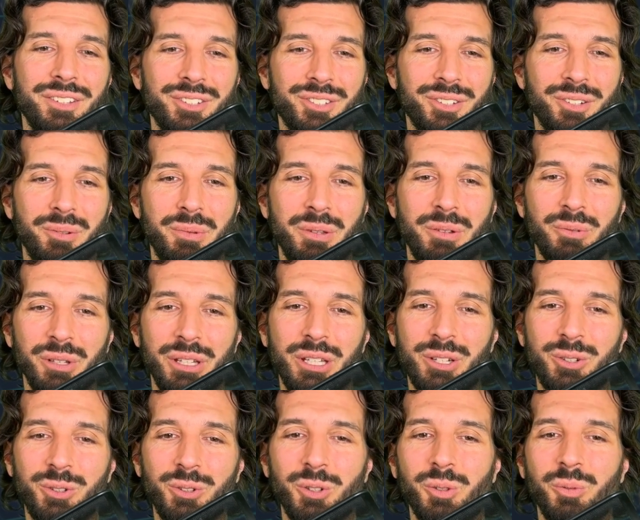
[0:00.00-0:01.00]
There's going to be a really
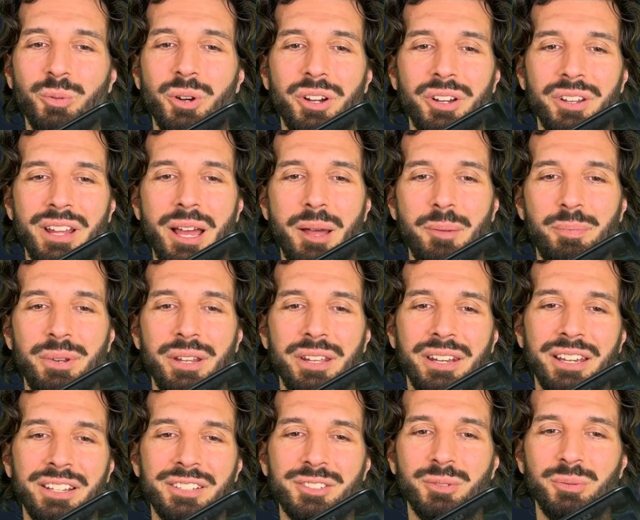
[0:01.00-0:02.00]
cool one happening
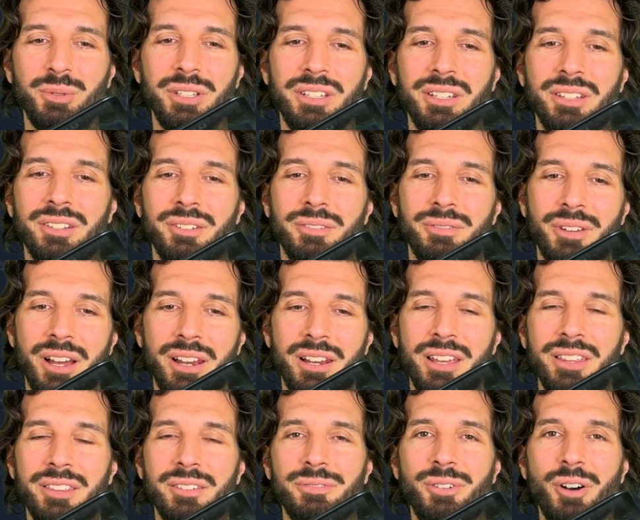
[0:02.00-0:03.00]
next week in the
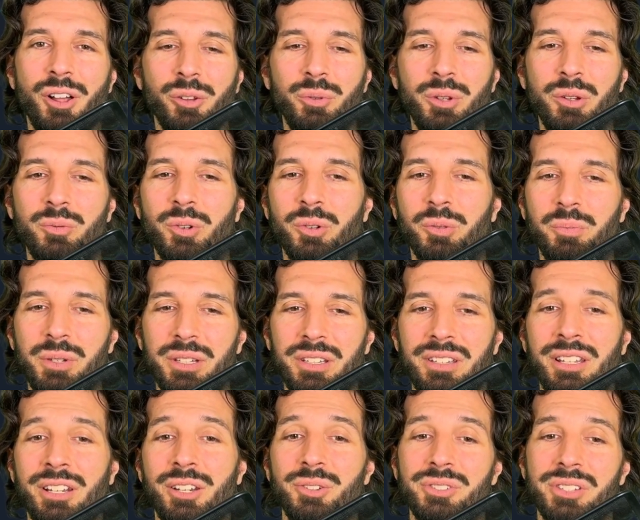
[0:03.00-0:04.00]
Valais. The following will be
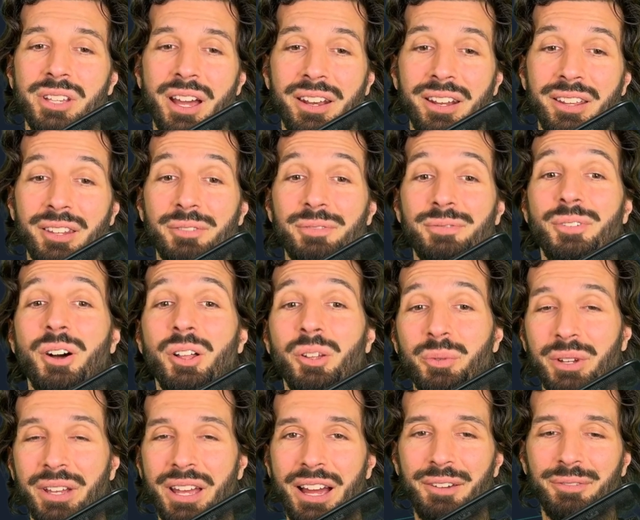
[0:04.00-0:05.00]
in Lausanne, and the
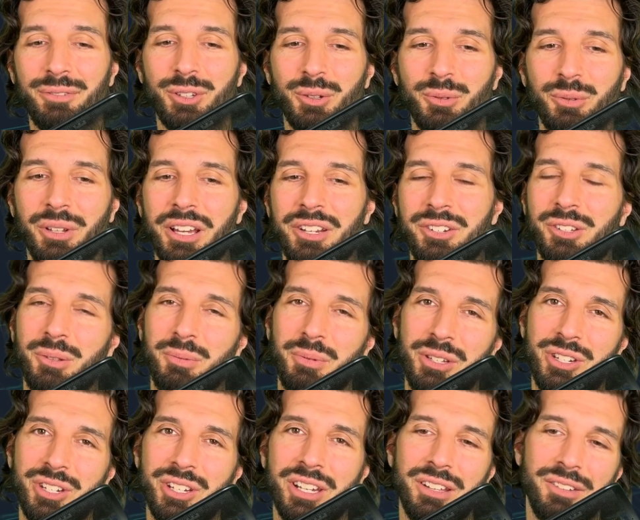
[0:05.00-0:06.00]
following after will actually be
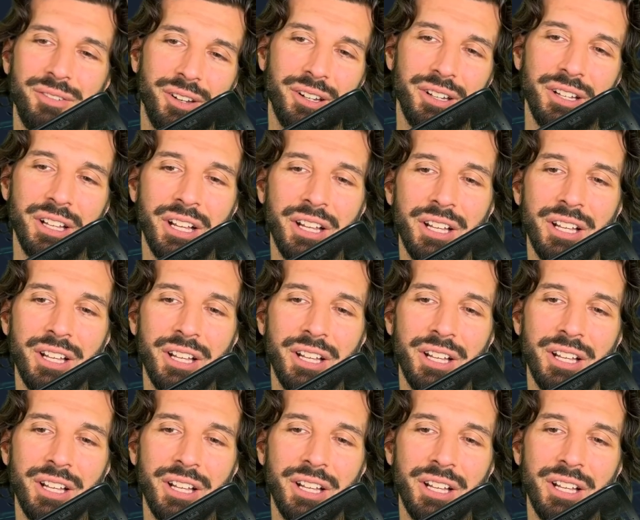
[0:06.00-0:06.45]
in Geneva.